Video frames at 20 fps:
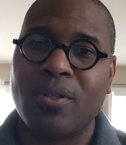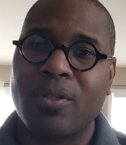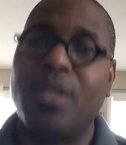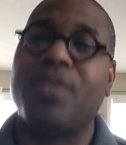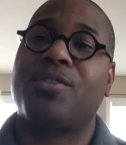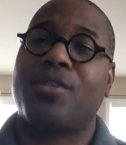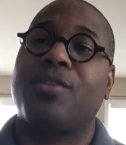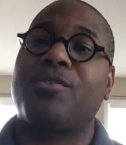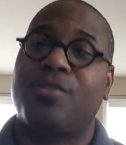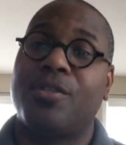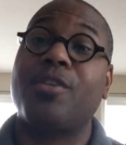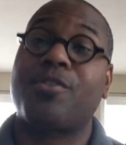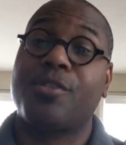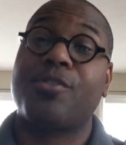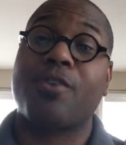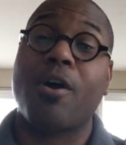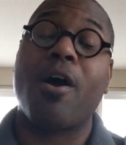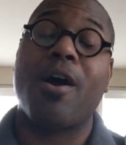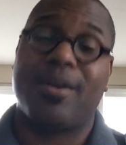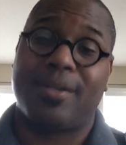This is this
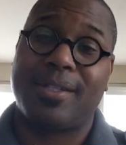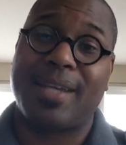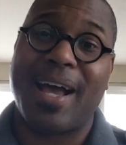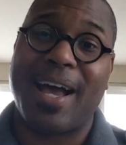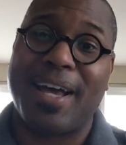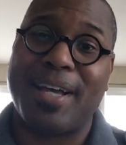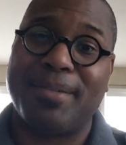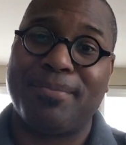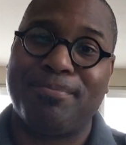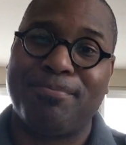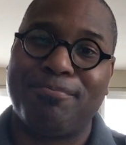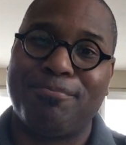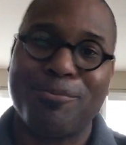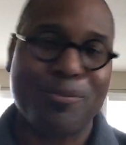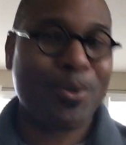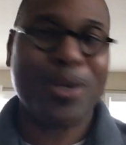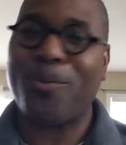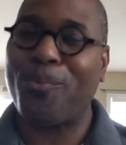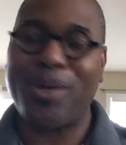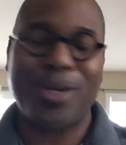is a hard time.
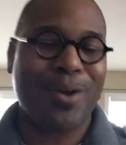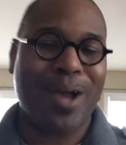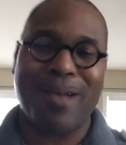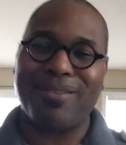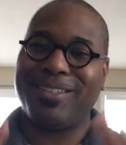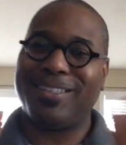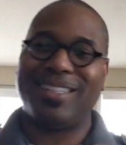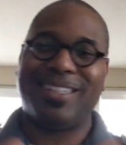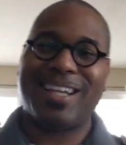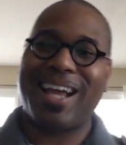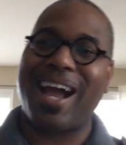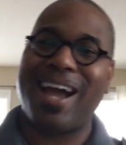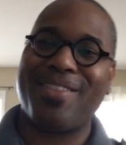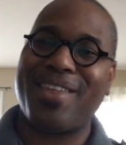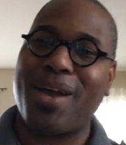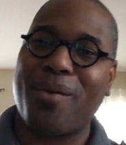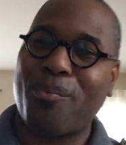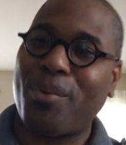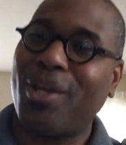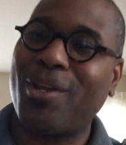We don't, we don't have to deny
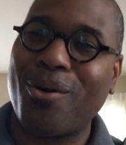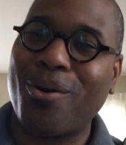that.